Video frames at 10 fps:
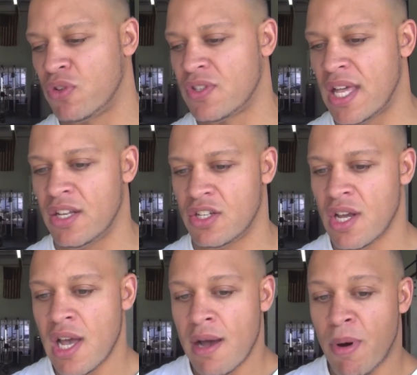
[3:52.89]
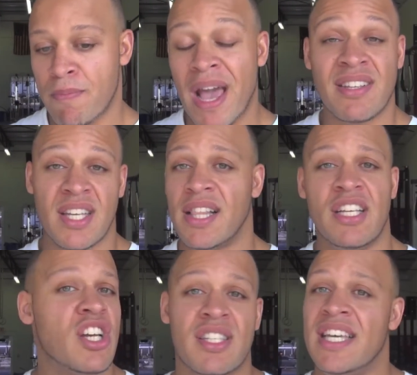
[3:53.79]
percentage, but
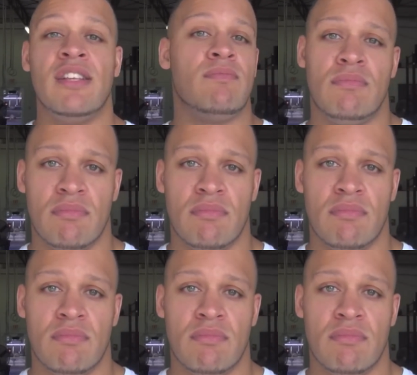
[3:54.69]
basically just eat